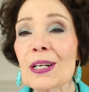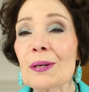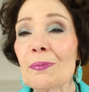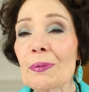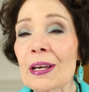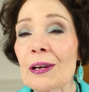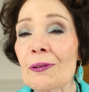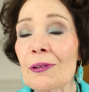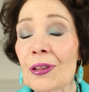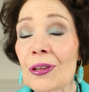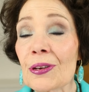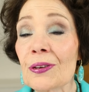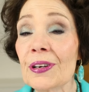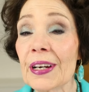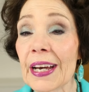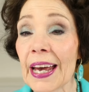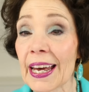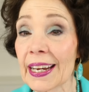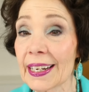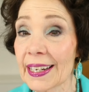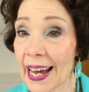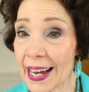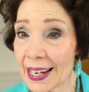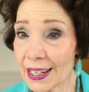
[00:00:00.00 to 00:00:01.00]
to being with you
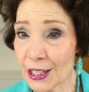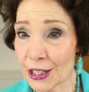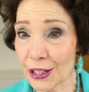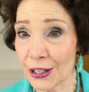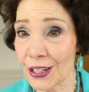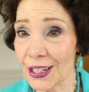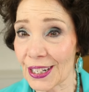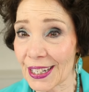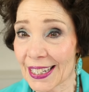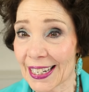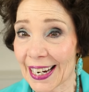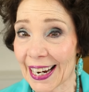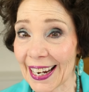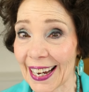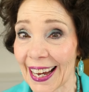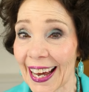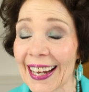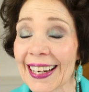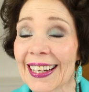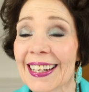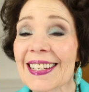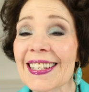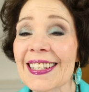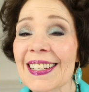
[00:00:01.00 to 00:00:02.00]
again next Thursday,
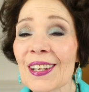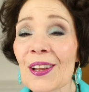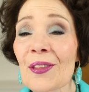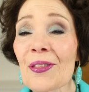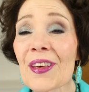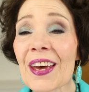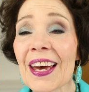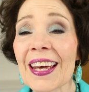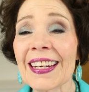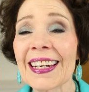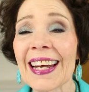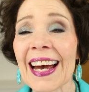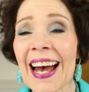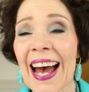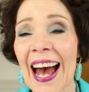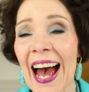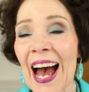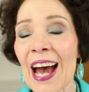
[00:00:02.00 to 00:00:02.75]
and until then,